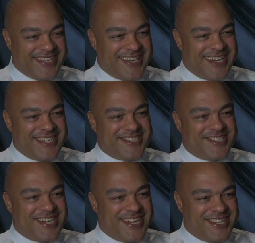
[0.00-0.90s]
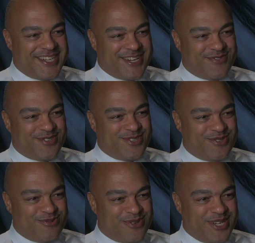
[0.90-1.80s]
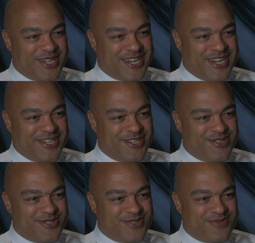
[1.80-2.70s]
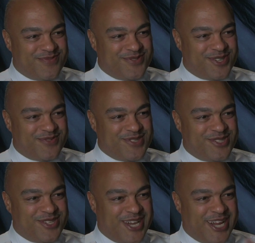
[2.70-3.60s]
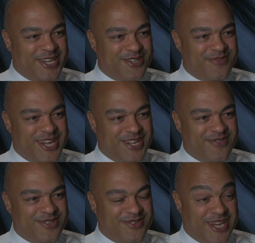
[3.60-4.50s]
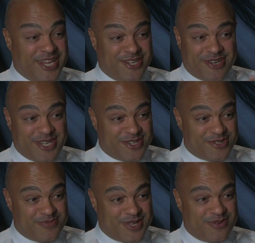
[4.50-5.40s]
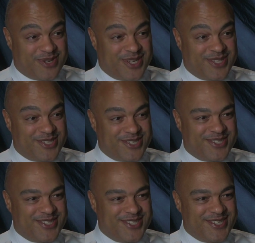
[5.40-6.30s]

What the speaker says: Yeah, I decided after 29 years of service, 9 here in Vacaville, 9 great years, by the way, to